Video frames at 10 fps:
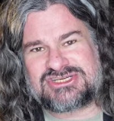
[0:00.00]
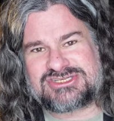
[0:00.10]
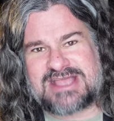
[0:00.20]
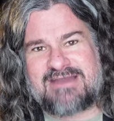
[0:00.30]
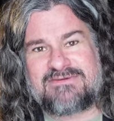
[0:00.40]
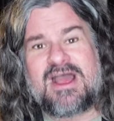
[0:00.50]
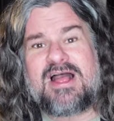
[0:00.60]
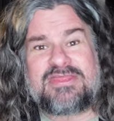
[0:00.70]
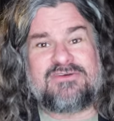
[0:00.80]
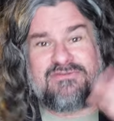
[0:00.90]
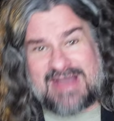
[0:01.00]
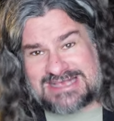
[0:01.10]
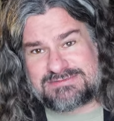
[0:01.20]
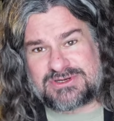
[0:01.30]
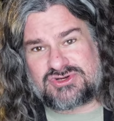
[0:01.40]
and just have the
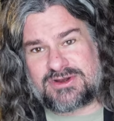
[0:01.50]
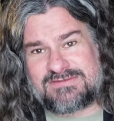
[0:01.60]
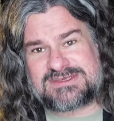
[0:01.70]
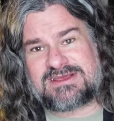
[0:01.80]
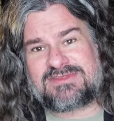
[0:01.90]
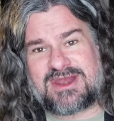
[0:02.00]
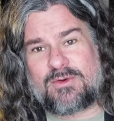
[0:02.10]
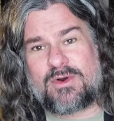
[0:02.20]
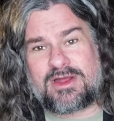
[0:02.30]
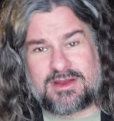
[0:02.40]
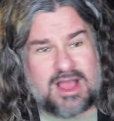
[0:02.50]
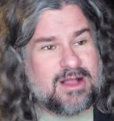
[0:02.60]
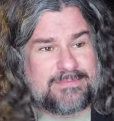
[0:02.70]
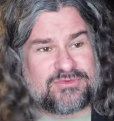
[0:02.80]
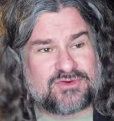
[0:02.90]
vast majority of the stuff that I want
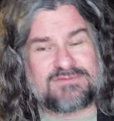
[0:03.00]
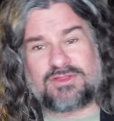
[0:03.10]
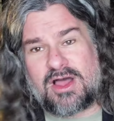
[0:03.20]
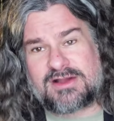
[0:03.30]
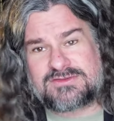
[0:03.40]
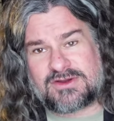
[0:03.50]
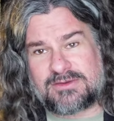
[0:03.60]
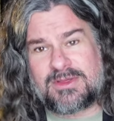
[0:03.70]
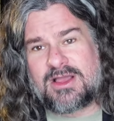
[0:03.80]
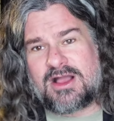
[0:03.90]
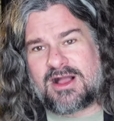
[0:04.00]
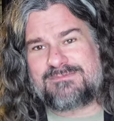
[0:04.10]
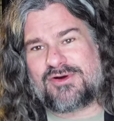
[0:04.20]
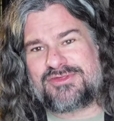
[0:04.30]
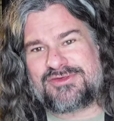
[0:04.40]
sort of long-term
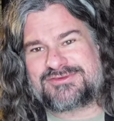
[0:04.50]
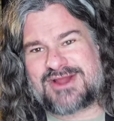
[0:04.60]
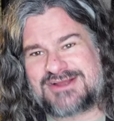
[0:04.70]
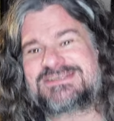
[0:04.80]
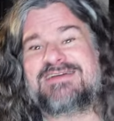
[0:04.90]
on both of those cards.